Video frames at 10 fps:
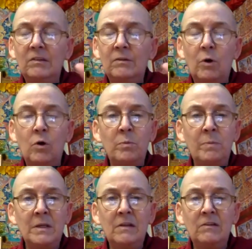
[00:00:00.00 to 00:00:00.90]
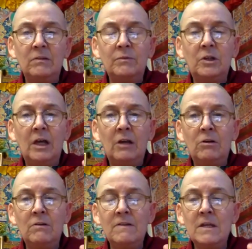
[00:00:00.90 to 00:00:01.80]
of openness, of
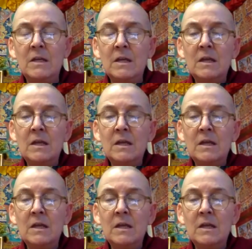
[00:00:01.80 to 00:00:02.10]
clarity,